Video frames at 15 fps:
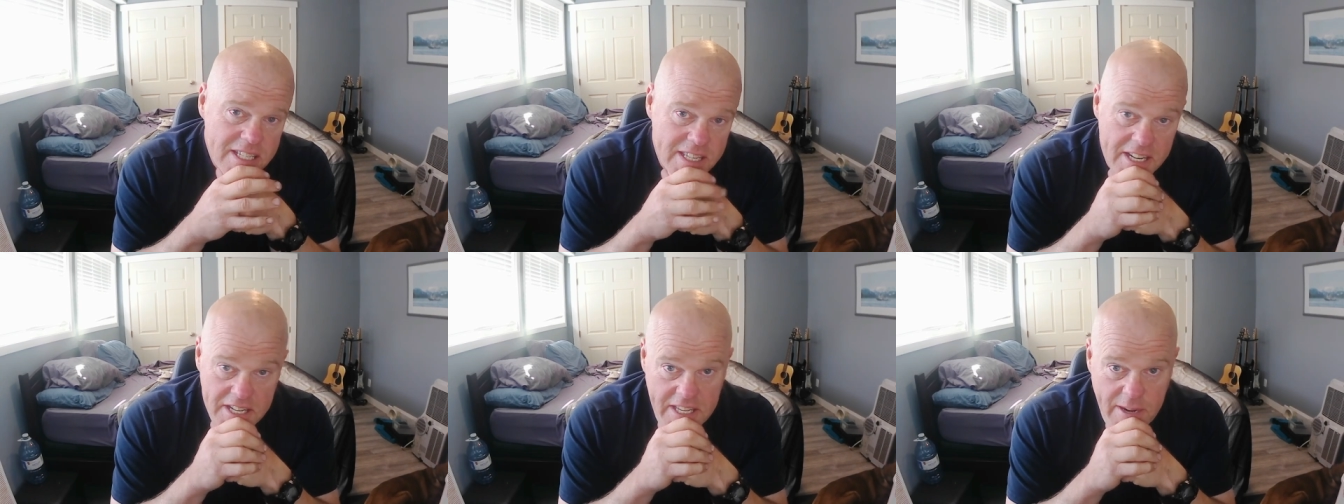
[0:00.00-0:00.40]

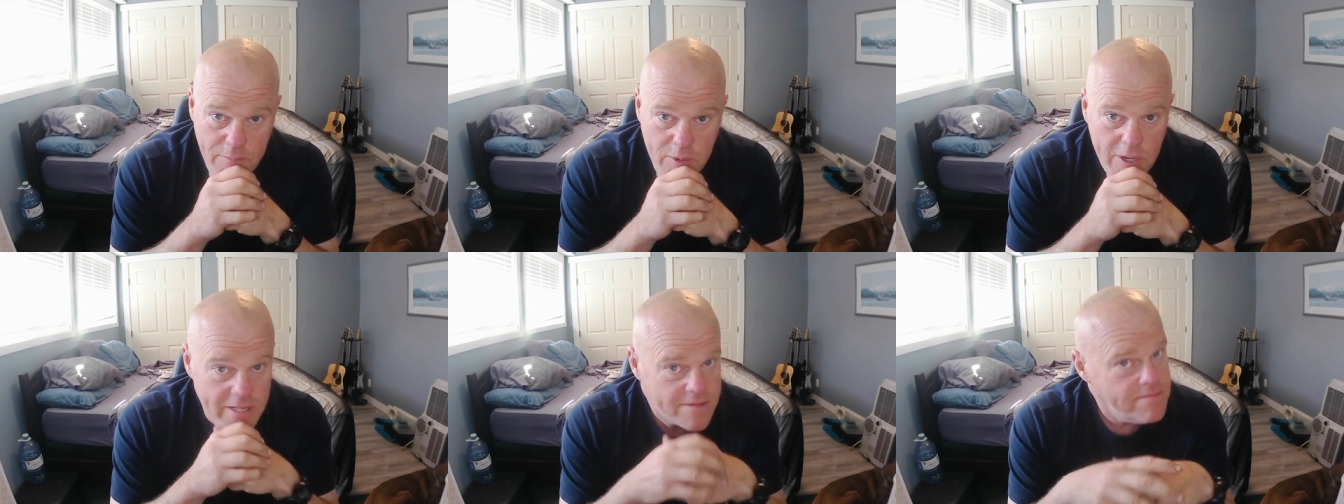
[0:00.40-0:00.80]
did a
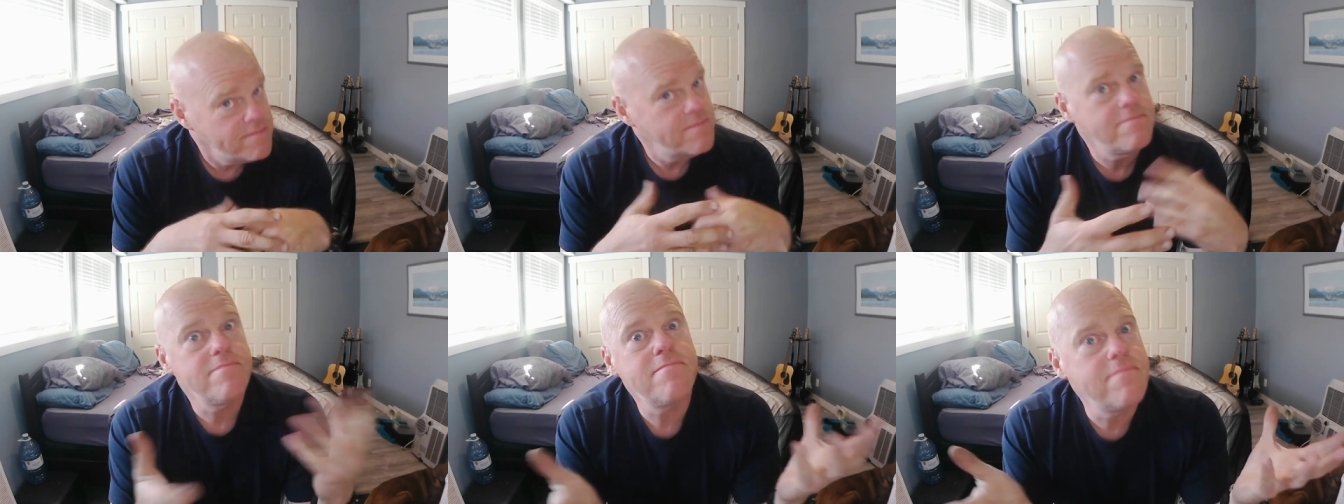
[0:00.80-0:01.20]
dump run
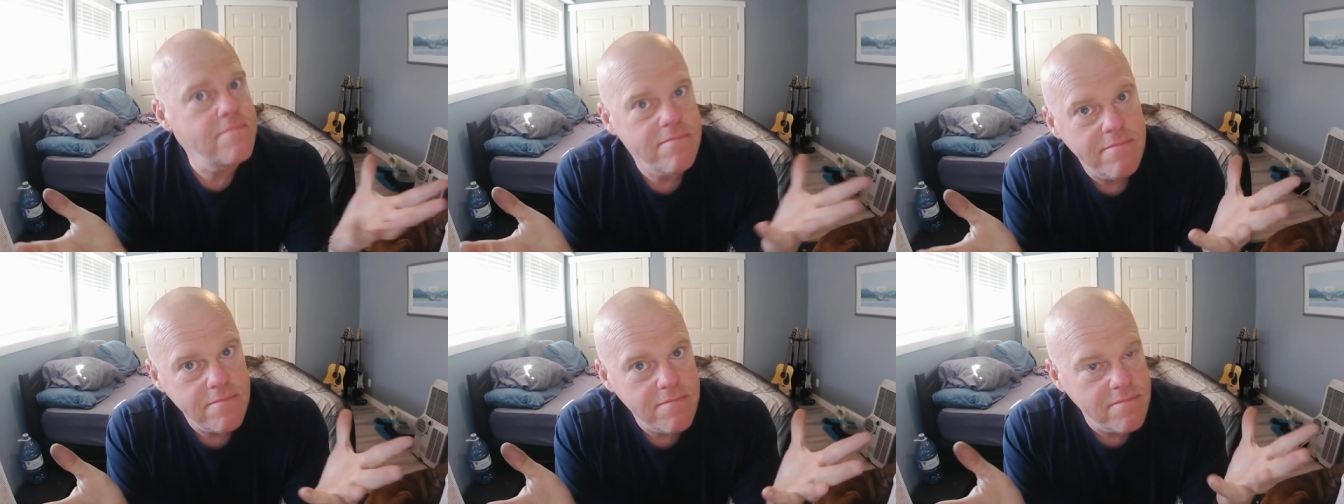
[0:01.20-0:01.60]

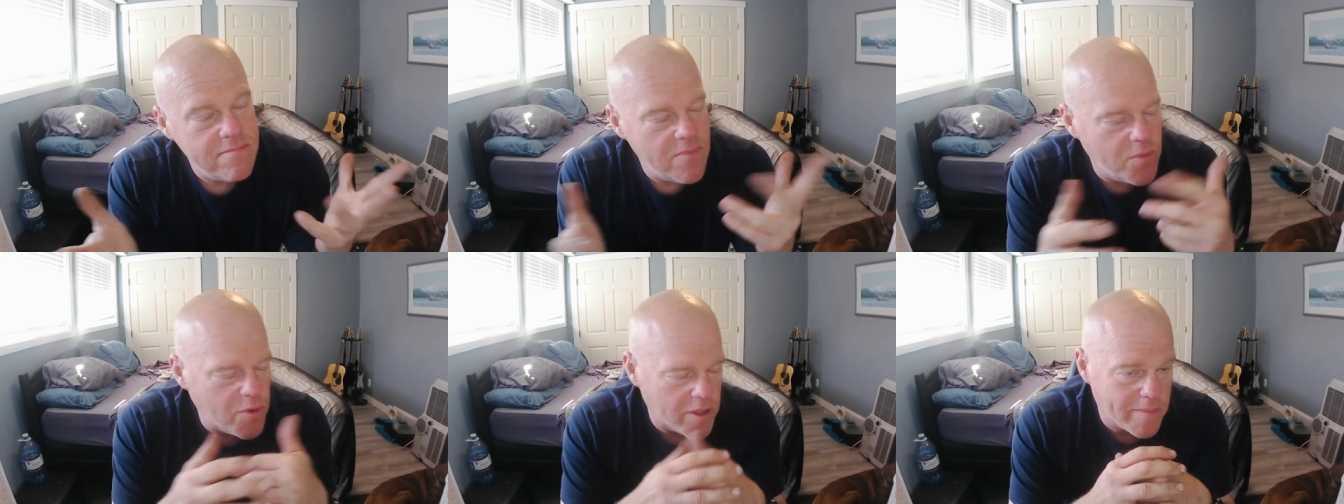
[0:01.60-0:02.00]

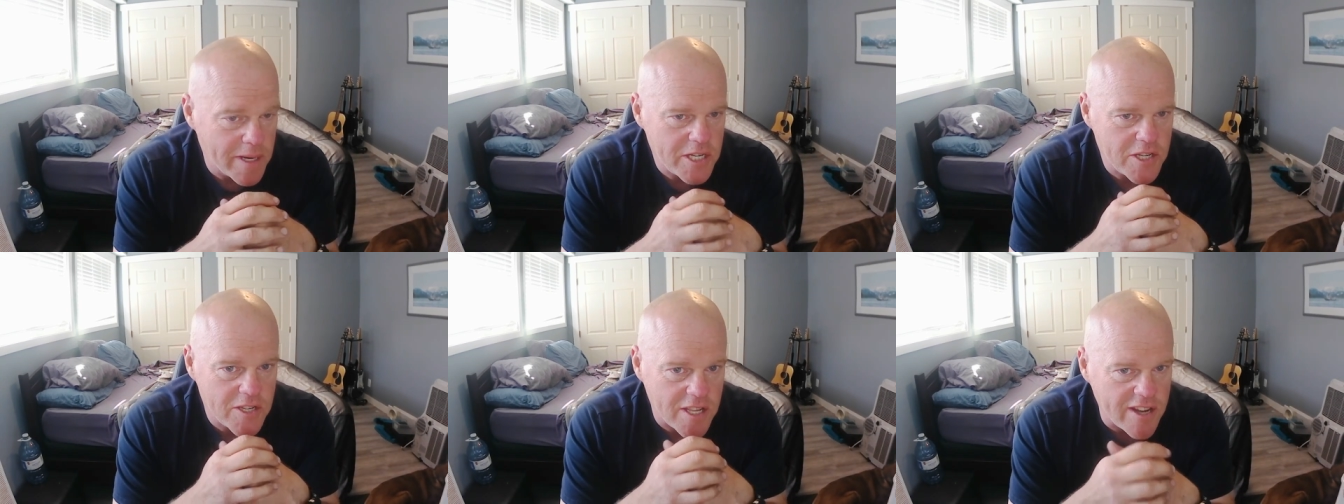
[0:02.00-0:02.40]
with a
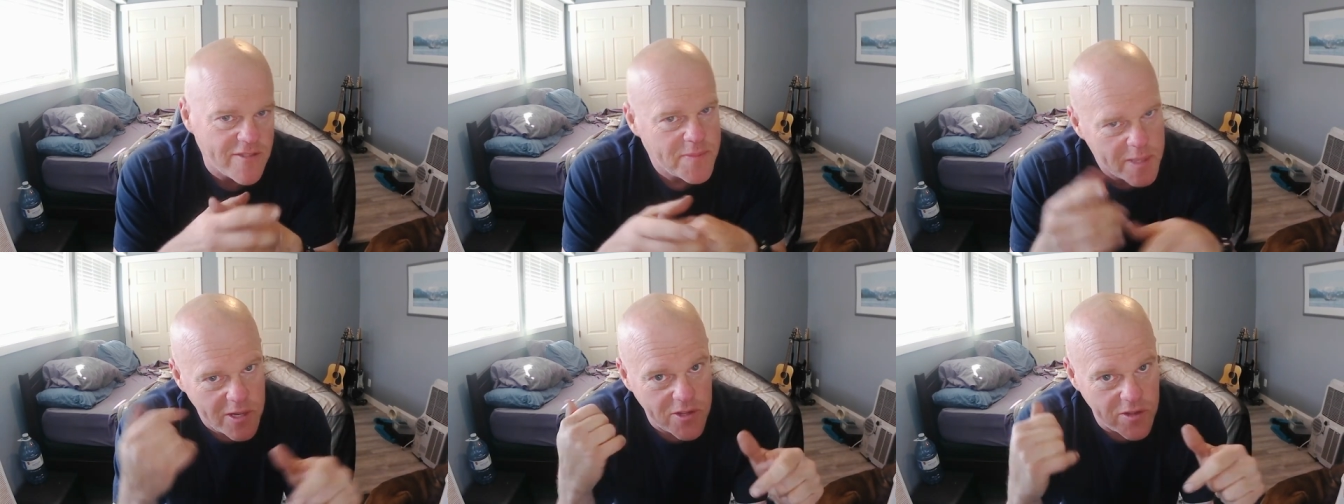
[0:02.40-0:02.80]
bunch of
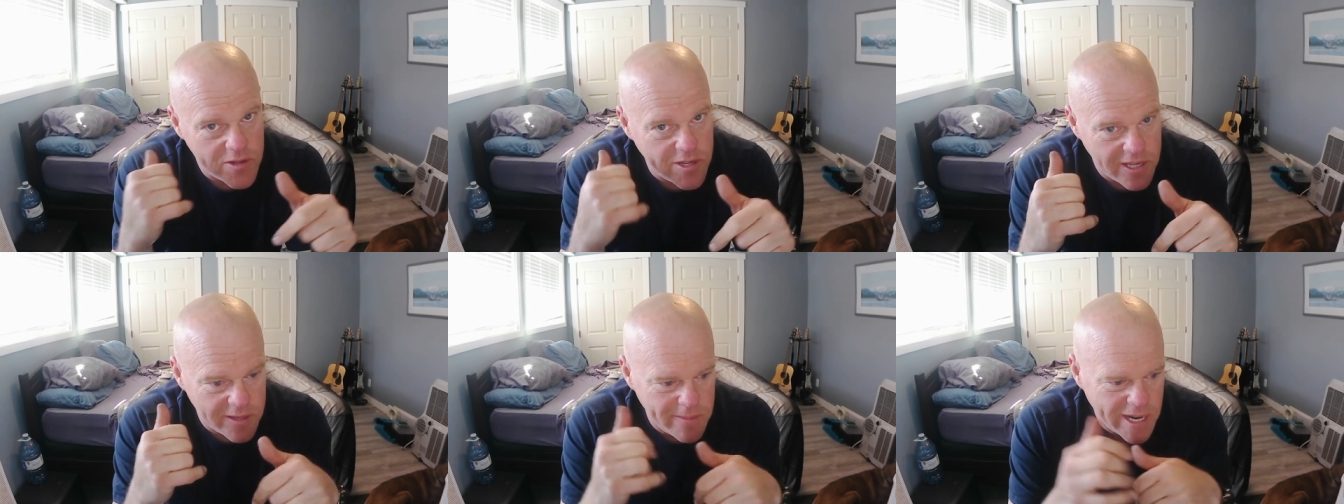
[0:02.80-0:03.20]
stuff, but also
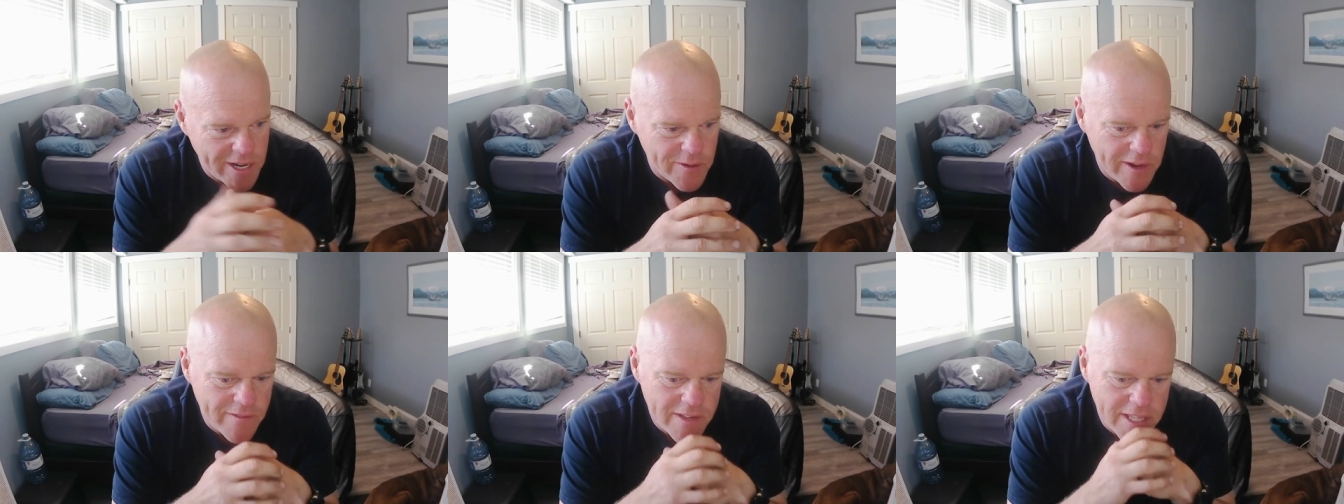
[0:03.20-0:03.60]
took the
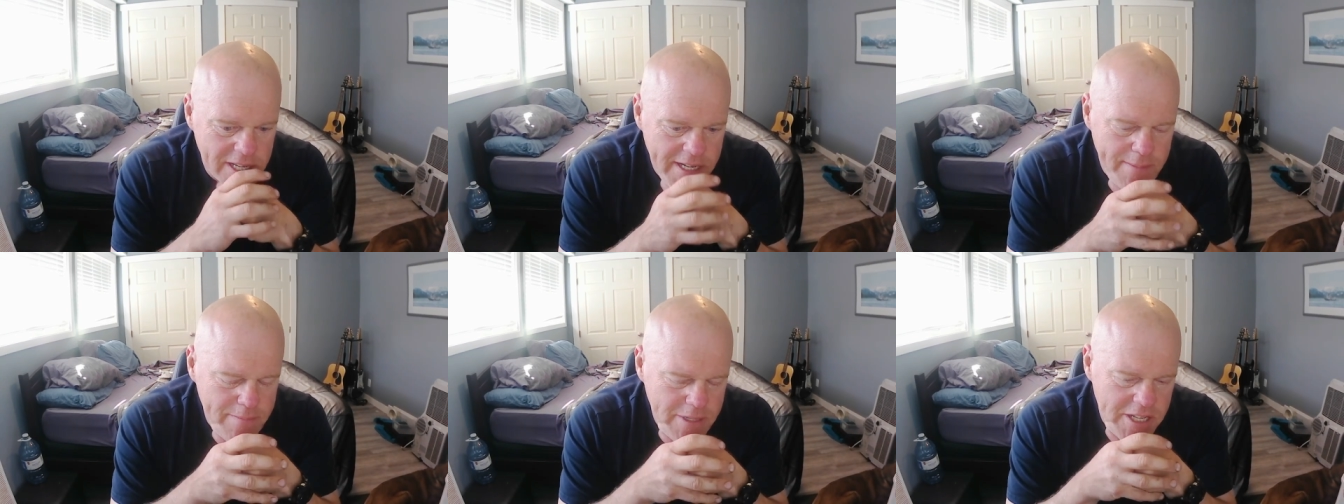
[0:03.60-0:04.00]
microwave to the
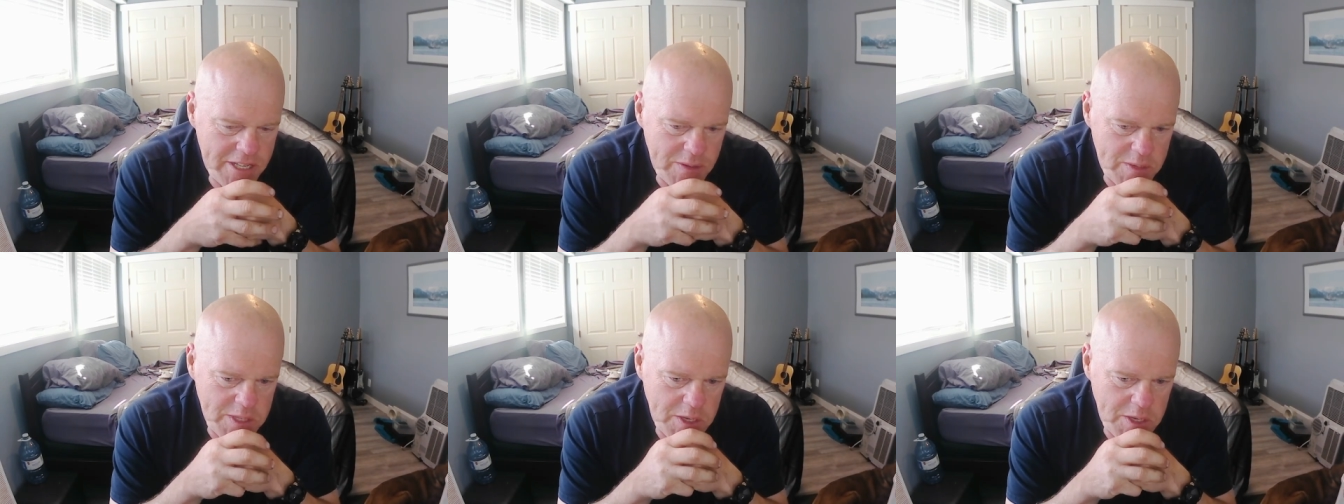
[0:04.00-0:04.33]
dump because it was